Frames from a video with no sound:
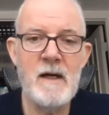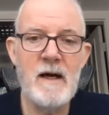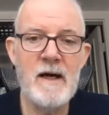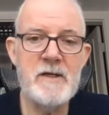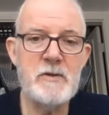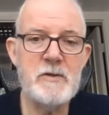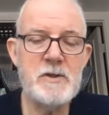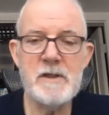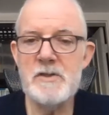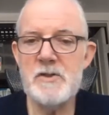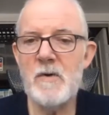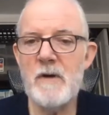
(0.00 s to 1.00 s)
I usually
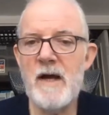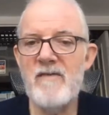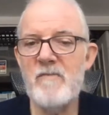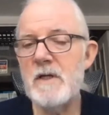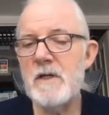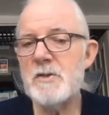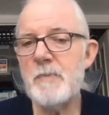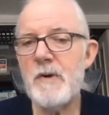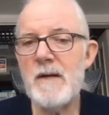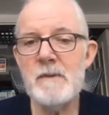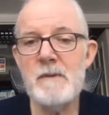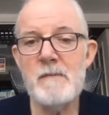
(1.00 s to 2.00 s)
don't have much
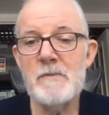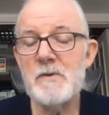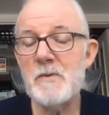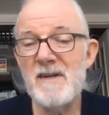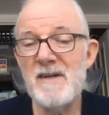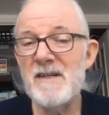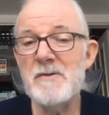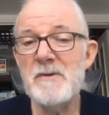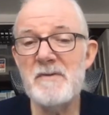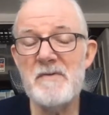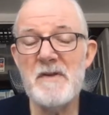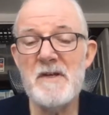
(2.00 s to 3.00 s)
problem up to
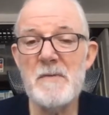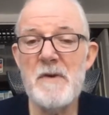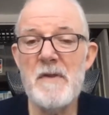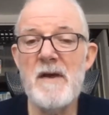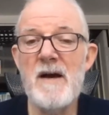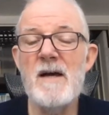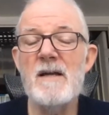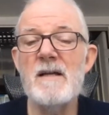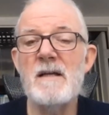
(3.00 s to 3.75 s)
100 feet with that.